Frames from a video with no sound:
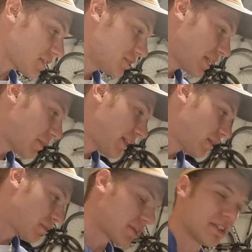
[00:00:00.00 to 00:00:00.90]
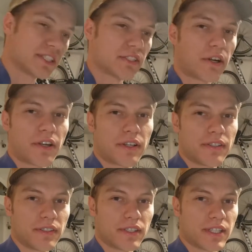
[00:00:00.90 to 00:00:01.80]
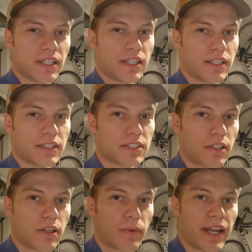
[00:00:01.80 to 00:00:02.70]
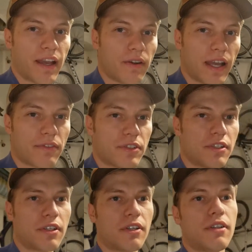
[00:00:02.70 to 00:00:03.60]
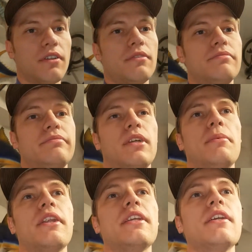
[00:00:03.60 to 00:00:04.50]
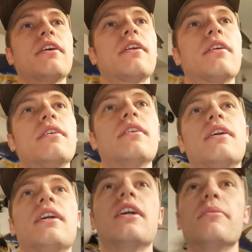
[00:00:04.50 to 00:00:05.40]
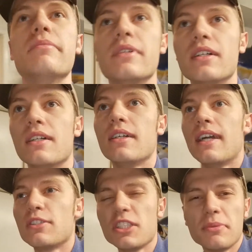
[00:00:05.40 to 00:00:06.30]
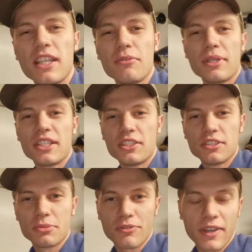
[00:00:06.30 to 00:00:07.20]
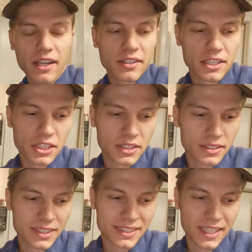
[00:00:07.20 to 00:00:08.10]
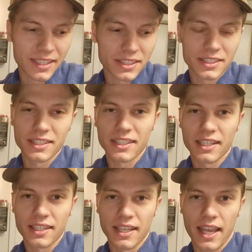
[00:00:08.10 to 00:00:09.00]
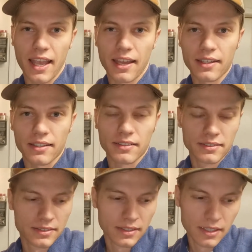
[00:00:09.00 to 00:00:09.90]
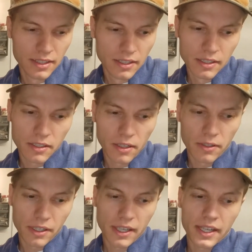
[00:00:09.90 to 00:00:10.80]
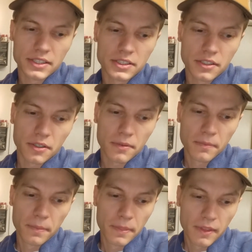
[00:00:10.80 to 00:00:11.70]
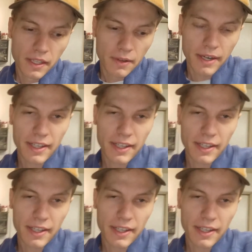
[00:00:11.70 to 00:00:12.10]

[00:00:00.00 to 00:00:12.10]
yeah, right now working on the starter. Starter went out after about a year. It's always been giving me issues, but finally I just decided just to kick the can and call it a day. So yeah, right